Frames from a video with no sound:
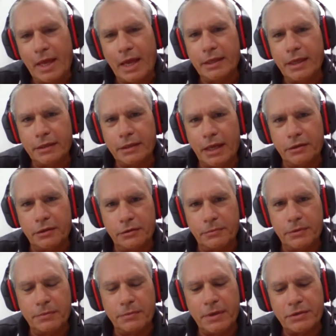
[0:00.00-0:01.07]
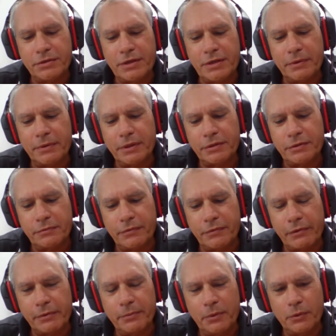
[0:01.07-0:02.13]
And you did mention something that's
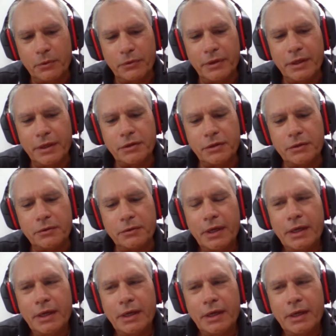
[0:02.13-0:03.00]
very important there too,